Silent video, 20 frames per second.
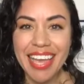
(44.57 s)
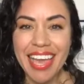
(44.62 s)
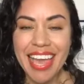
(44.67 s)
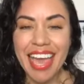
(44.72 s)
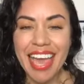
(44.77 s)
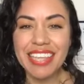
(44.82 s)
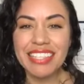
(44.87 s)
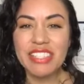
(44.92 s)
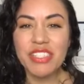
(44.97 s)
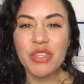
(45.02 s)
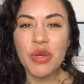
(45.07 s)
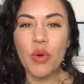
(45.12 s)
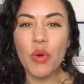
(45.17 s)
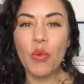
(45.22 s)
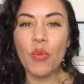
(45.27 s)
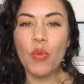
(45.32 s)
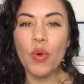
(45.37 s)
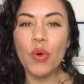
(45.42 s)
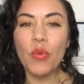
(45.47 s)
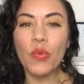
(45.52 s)
And so,
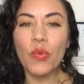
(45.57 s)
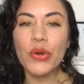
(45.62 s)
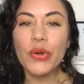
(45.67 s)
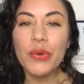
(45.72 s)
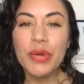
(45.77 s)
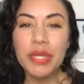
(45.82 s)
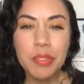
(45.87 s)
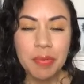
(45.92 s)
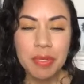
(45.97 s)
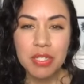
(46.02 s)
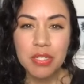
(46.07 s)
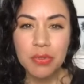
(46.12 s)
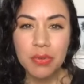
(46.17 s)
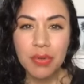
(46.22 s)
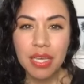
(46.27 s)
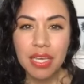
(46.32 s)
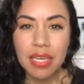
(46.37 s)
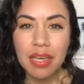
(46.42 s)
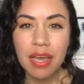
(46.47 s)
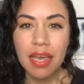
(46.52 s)
what we're going to be
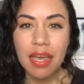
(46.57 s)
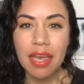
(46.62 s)
doing